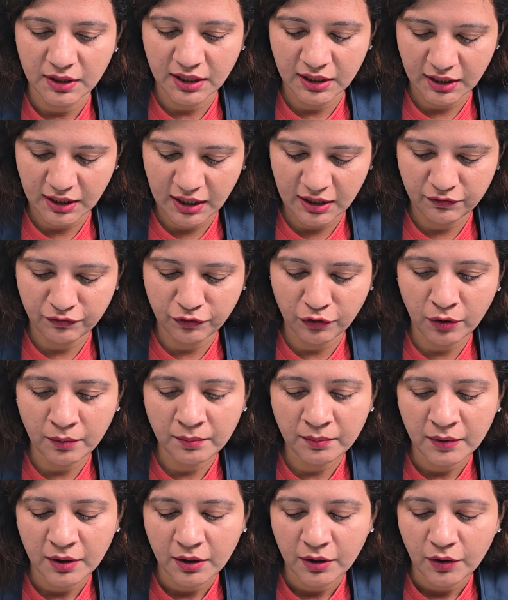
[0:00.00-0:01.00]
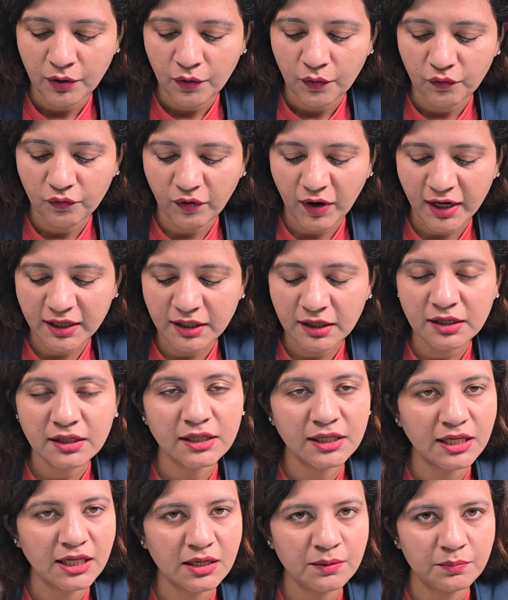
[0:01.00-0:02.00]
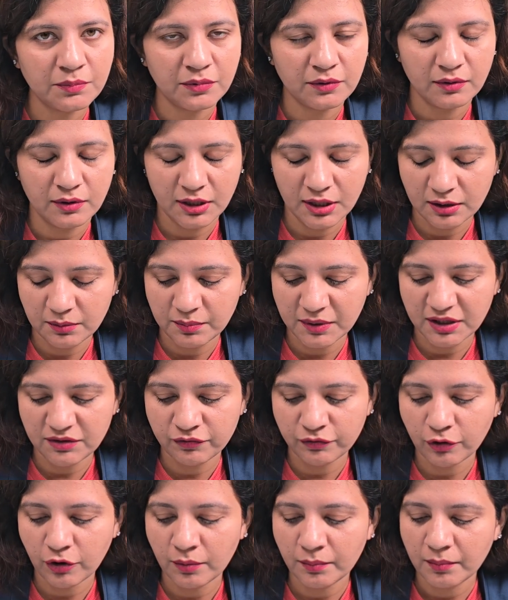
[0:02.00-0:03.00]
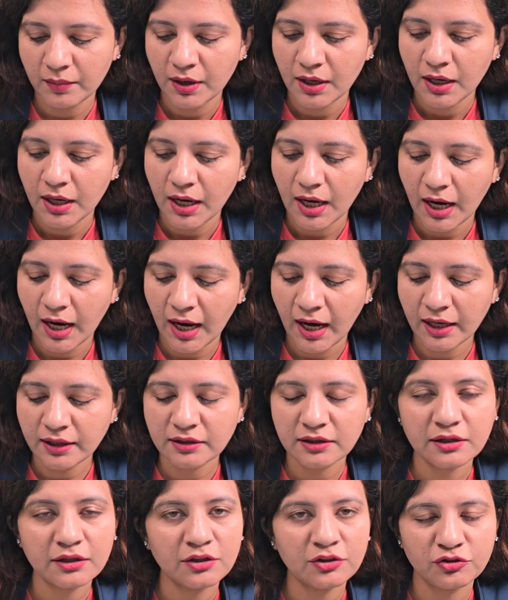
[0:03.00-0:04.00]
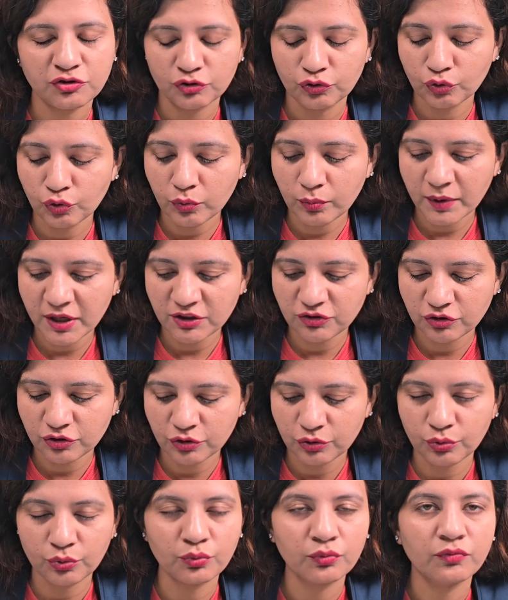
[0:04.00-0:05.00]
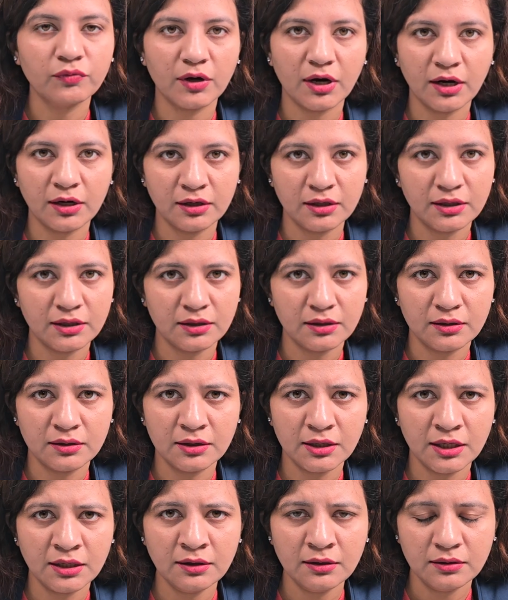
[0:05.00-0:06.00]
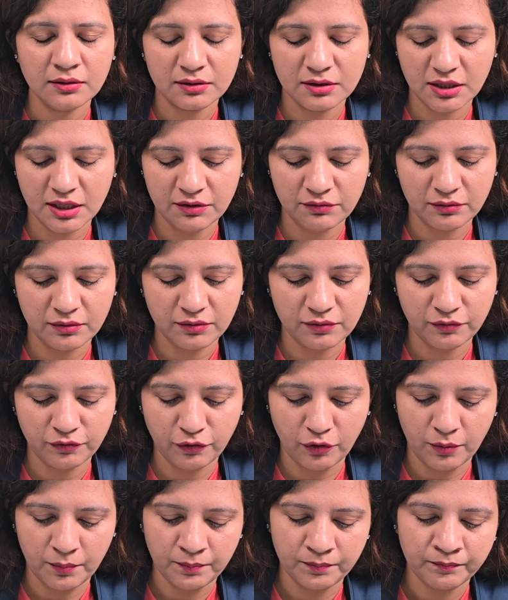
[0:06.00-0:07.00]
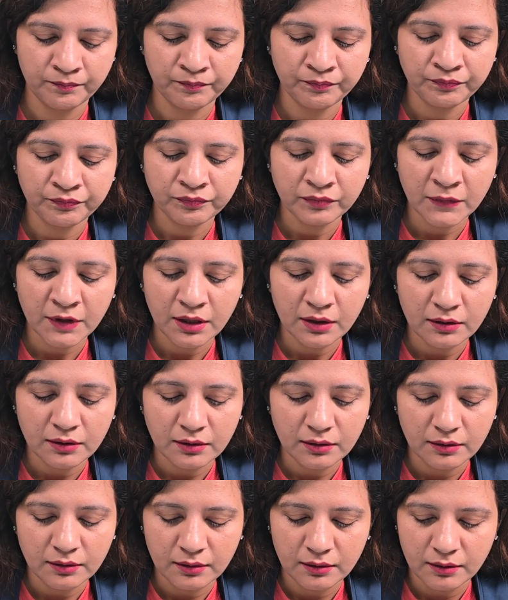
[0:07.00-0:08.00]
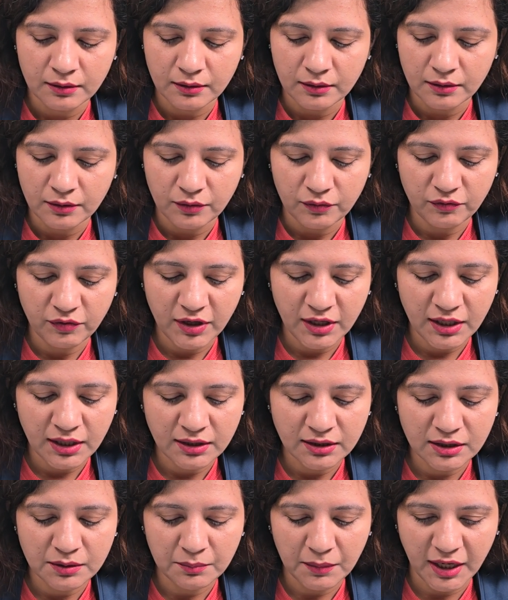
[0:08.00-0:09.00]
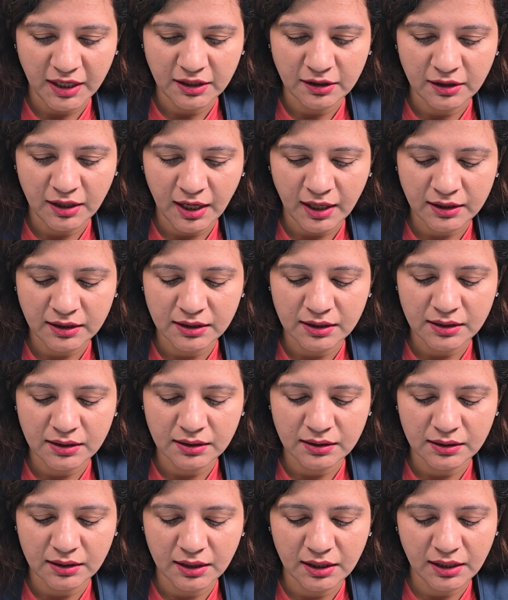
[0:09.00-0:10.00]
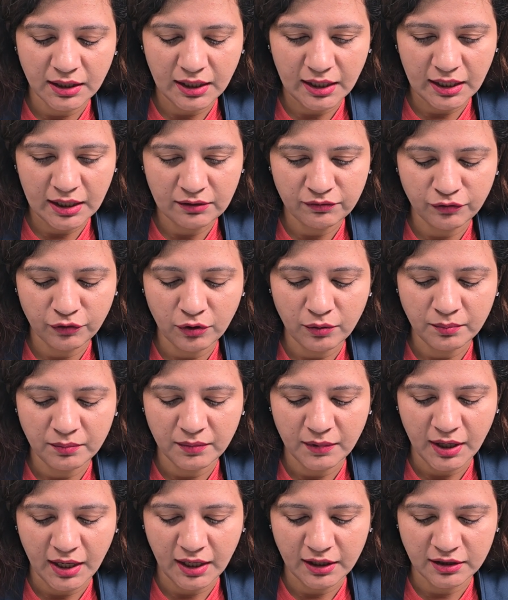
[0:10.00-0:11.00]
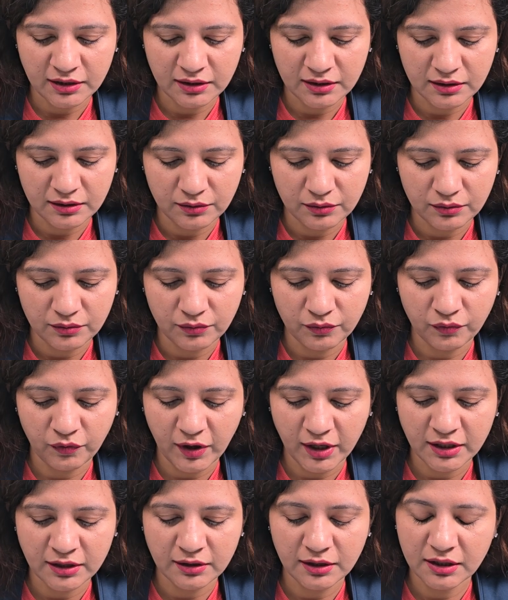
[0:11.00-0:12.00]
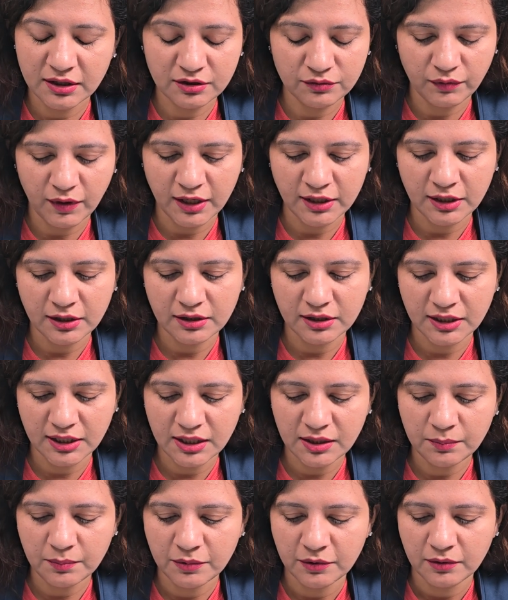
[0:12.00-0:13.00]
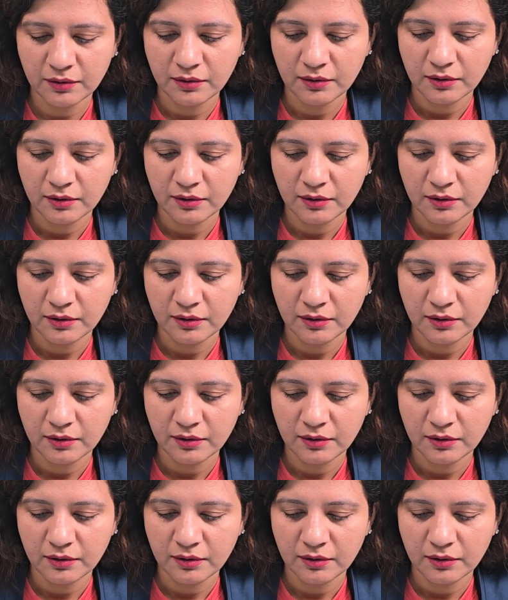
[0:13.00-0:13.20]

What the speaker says: in A form, wide and deep in B form, and there is no major groove in Z form. Whereas in minor axis in A form is wide and deep,